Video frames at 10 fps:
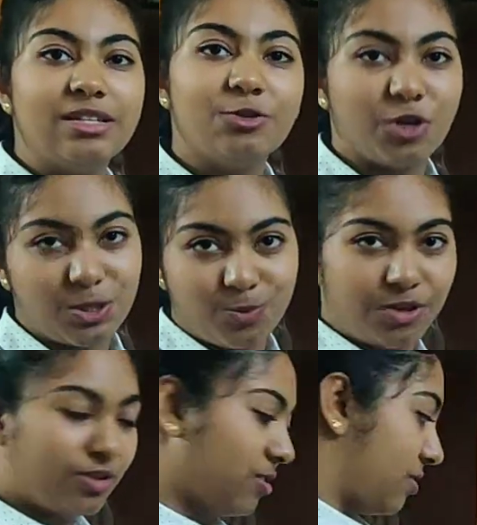a noise
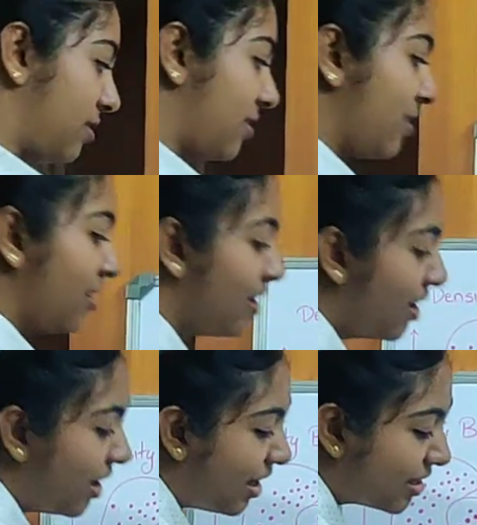point or not.
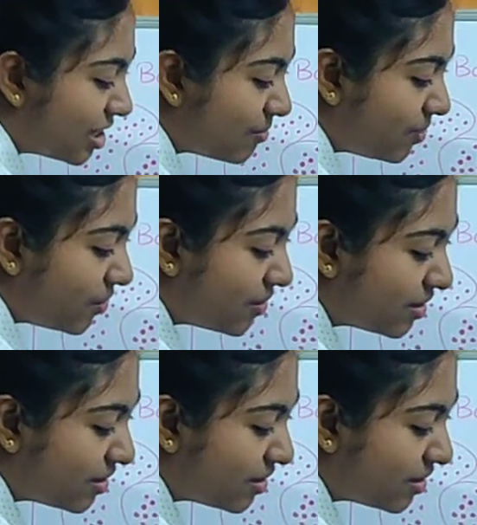Again we will